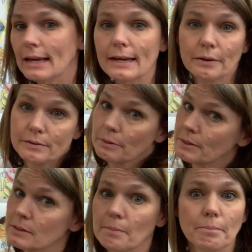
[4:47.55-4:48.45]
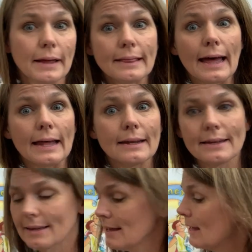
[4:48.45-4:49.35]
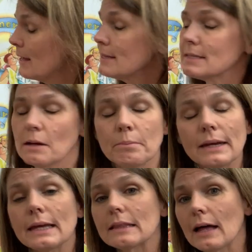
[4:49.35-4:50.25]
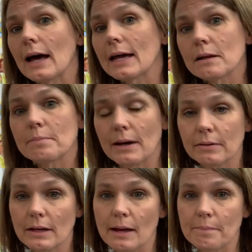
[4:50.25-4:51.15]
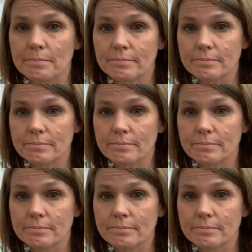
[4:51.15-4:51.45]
I know there's always a but then, somebody lied about him.